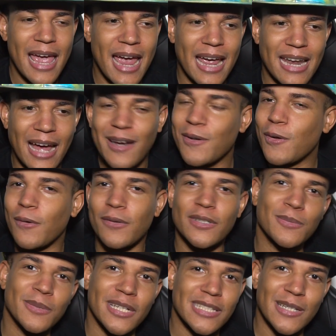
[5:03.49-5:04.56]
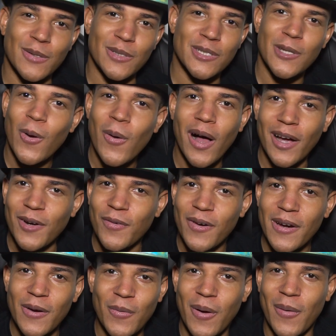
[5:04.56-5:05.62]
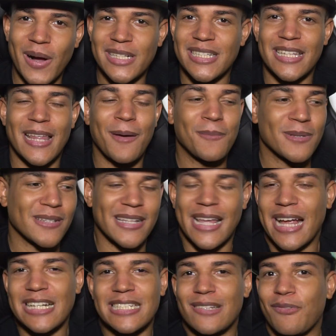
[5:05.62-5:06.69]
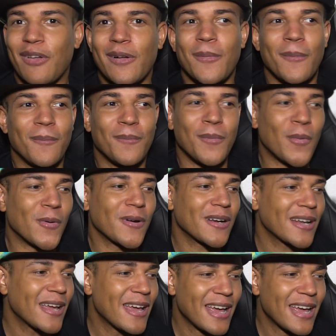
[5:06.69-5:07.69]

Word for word: And I don't know if it's because I was so hungry while watching the episode, like I just felt bored.